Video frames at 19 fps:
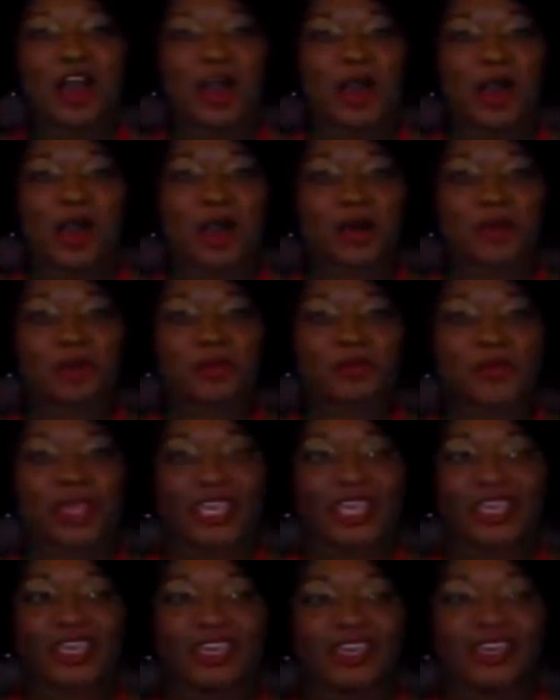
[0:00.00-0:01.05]
um,
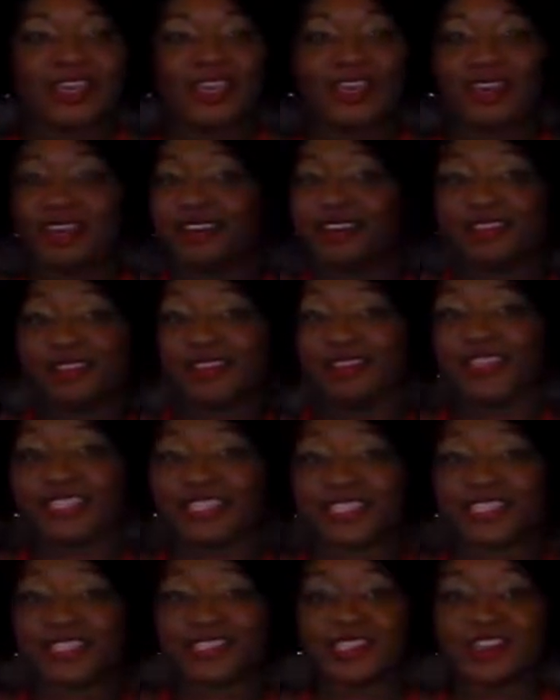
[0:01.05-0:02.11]
and
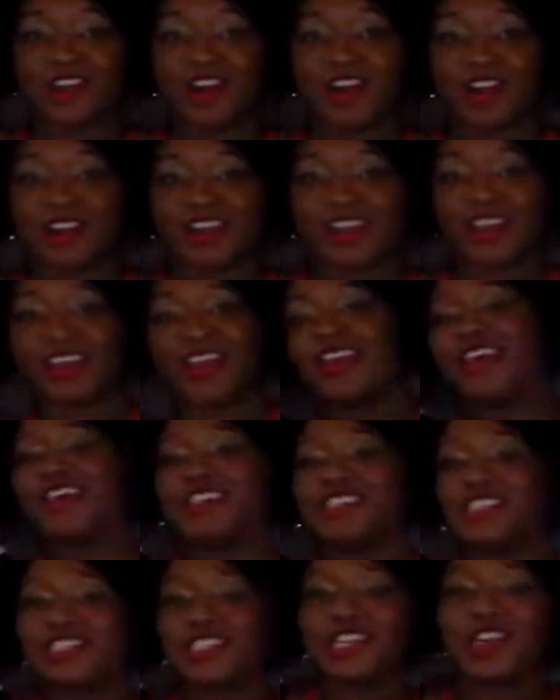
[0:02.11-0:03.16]
let's get started.
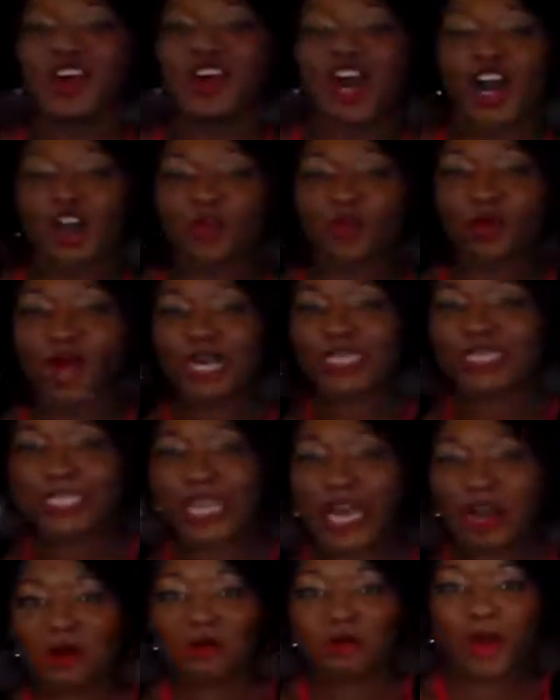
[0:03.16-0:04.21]
So I rocked
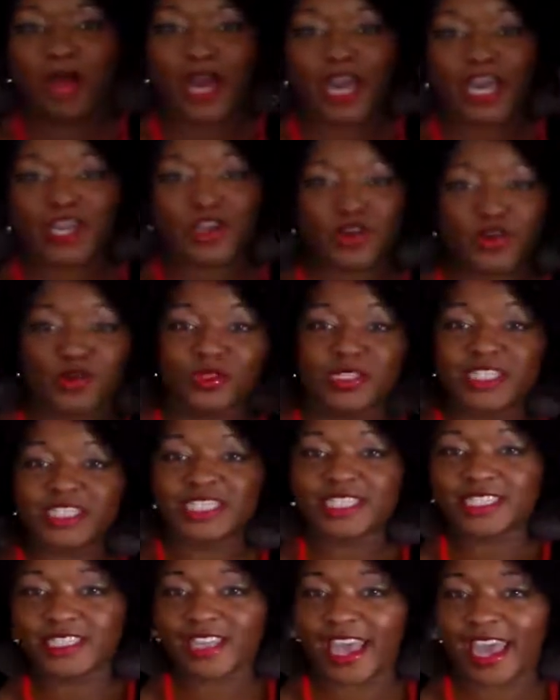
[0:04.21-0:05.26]
out my
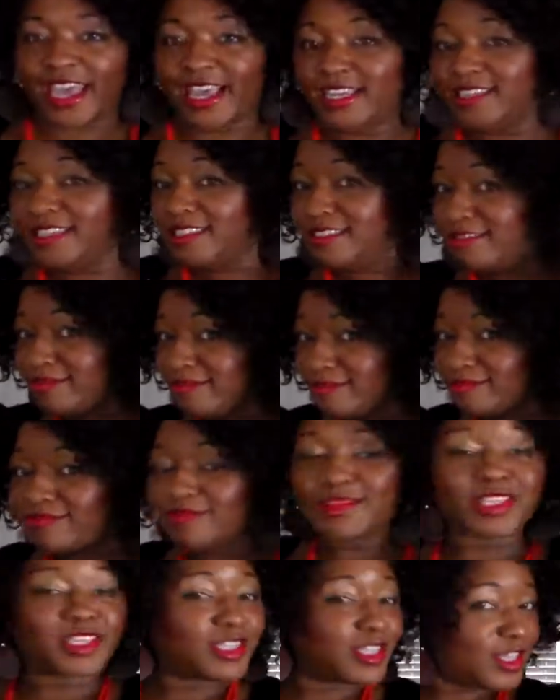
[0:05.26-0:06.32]
cooler today,
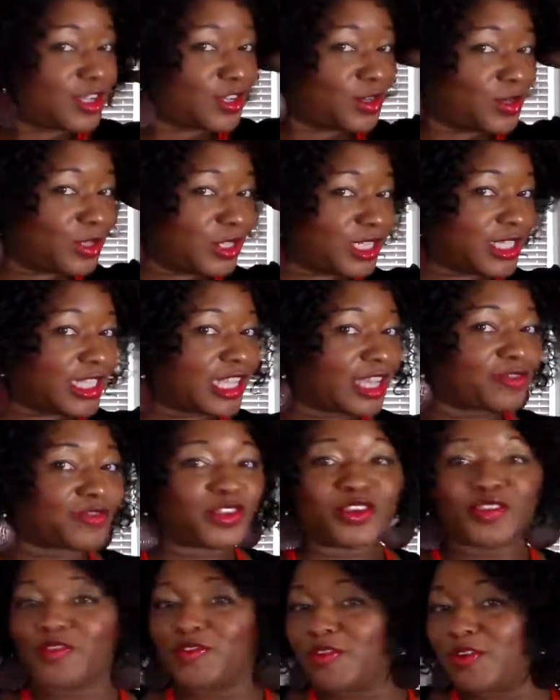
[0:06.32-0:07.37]
the cooler that I
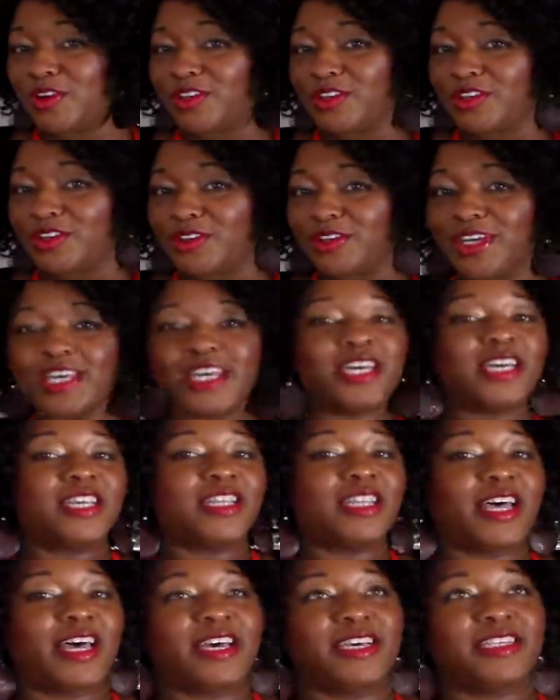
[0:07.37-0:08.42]
viewed for you
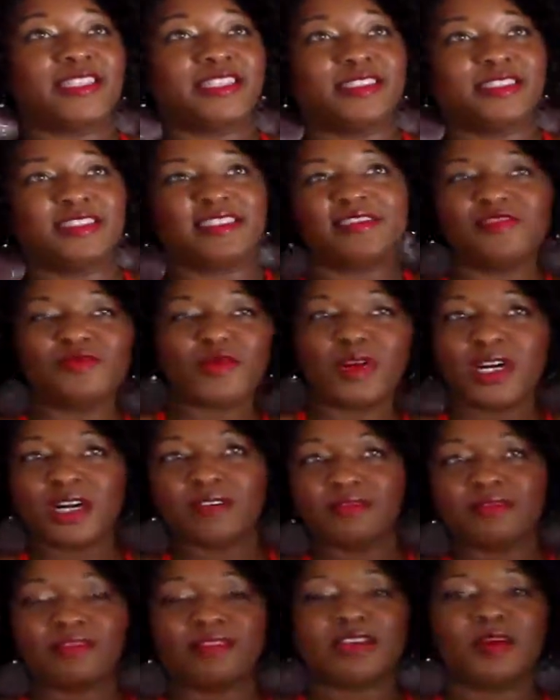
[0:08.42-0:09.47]
last,
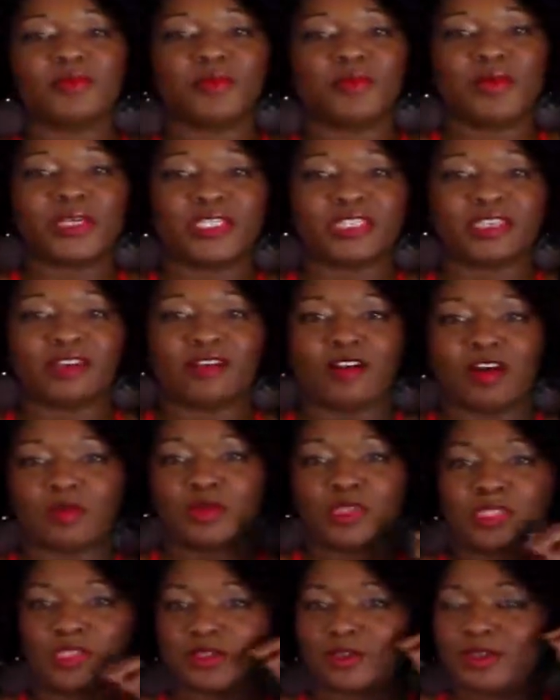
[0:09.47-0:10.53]
well, a couple weeks ago,
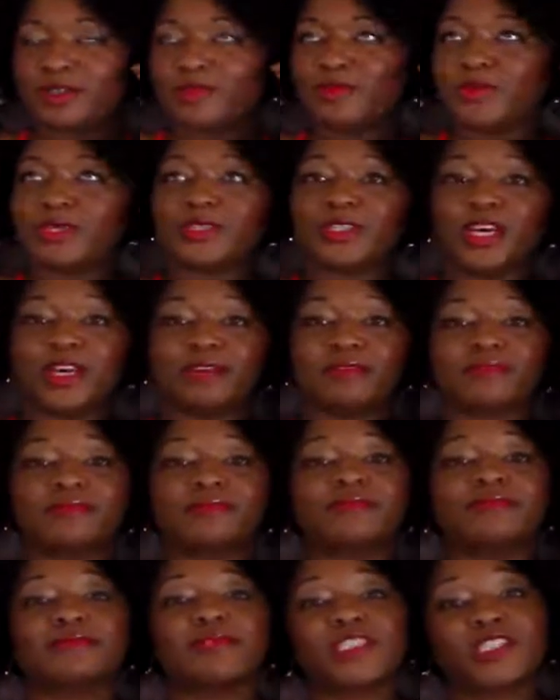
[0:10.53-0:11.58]
almost, well, no,
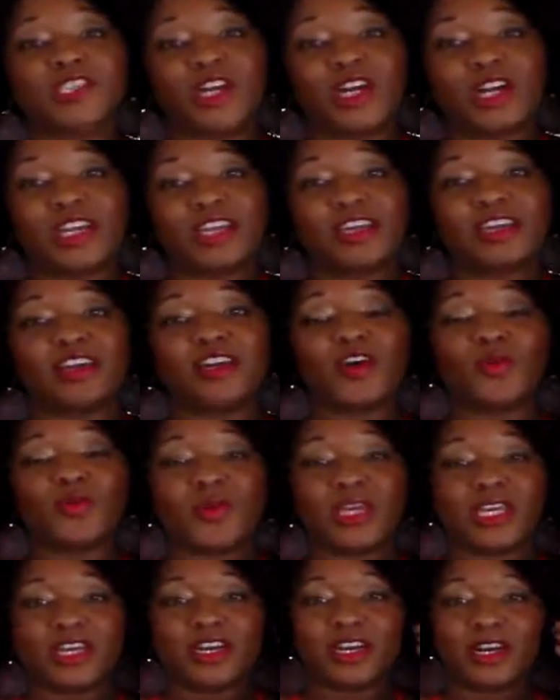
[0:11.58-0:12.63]
sorry, a
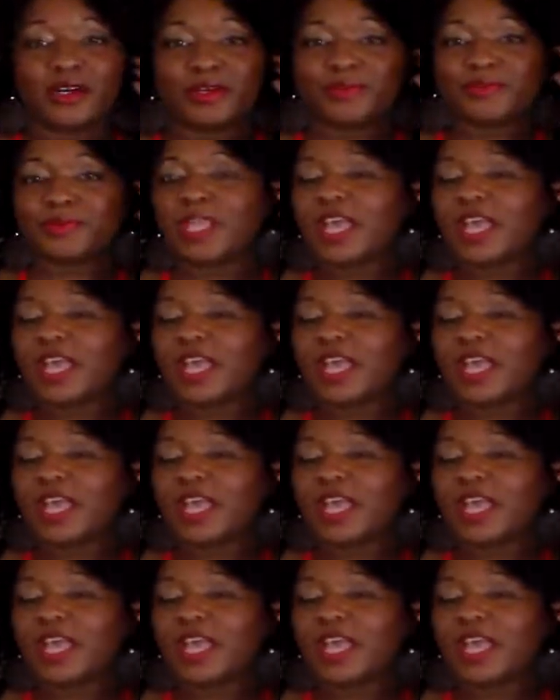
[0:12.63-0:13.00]
week ago.